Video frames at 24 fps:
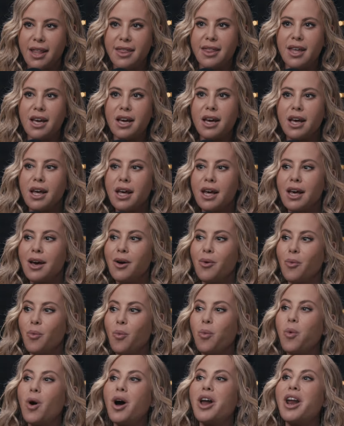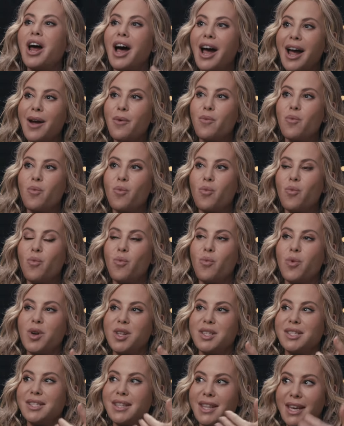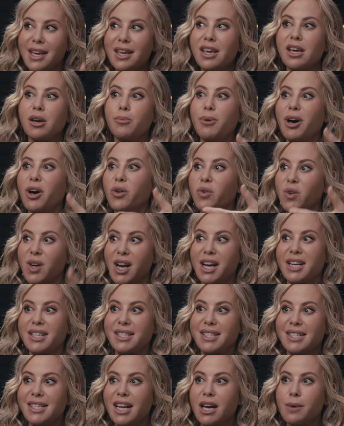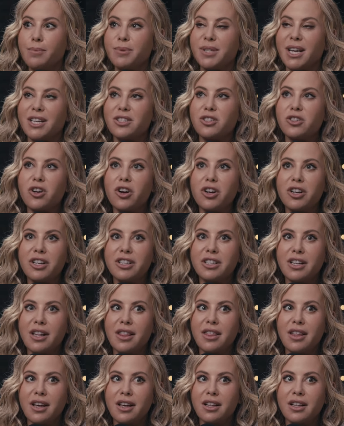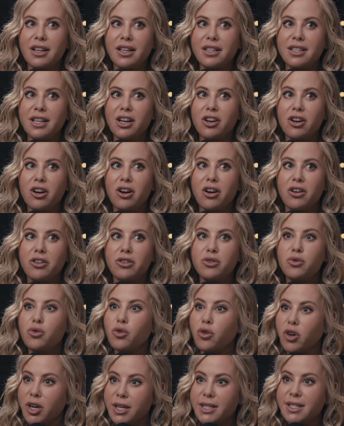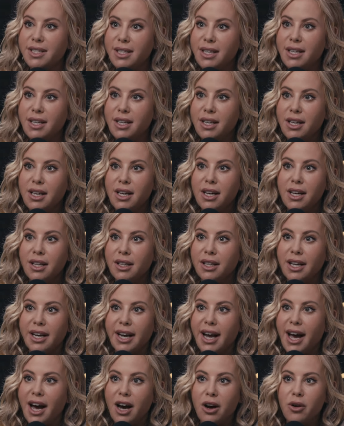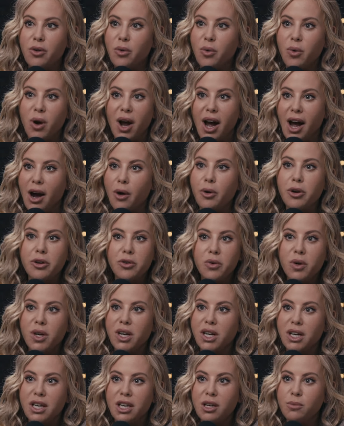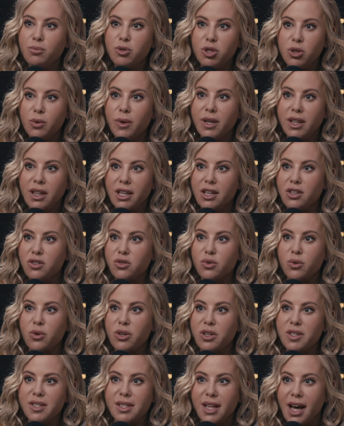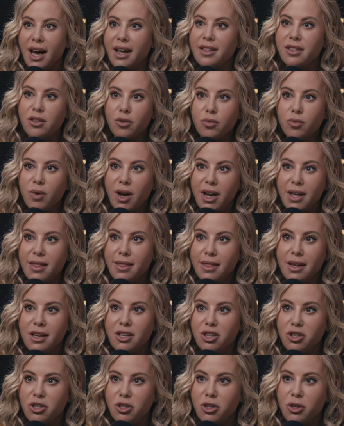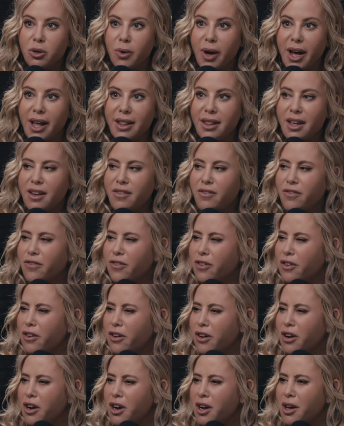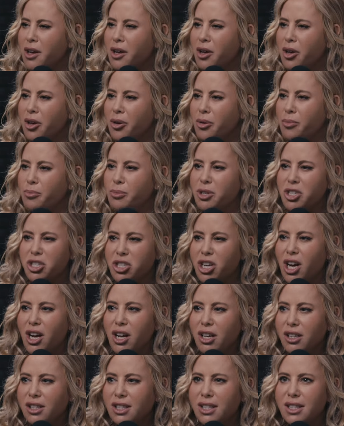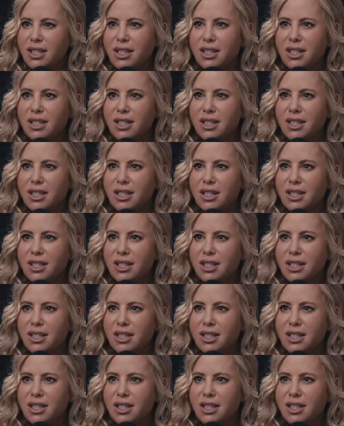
think what I was thinking about next steps, I started to think like, Tara, are you crazy? Like how how are you going to keep doing this? Or is that the right thing to do? And then for Michelle